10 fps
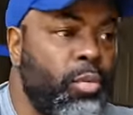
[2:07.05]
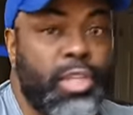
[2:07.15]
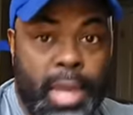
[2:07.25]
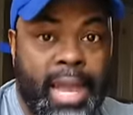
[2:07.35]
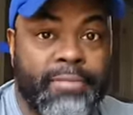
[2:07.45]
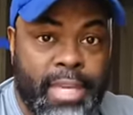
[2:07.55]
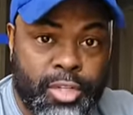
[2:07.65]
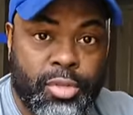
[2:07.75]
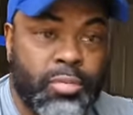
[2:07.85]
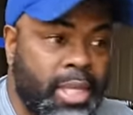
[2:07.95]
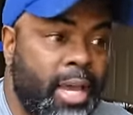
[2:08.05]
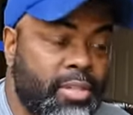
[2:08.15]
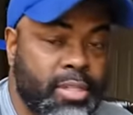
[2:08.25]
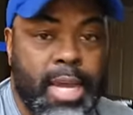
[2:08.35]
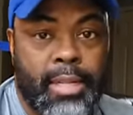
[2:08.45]
when you have that two
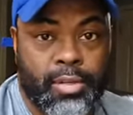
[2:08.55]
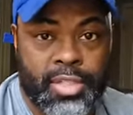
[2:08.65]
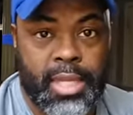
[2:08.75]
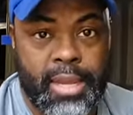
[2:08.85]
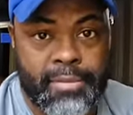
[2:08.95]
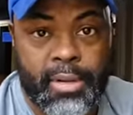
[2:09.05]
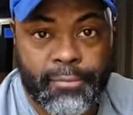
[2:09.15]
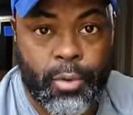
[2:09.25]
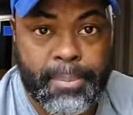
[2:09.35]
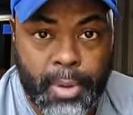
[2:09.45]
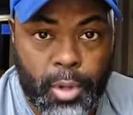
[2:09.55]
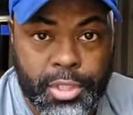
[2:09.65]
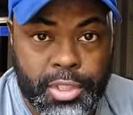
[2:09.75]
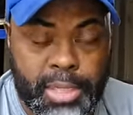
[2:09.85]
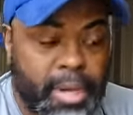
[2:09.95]
thousand dollars saved up for
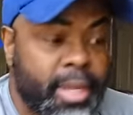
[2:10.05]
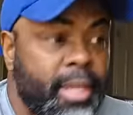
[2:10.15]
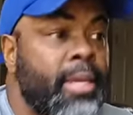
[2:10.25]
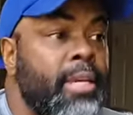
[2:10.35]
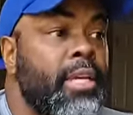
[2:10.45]
emergency money,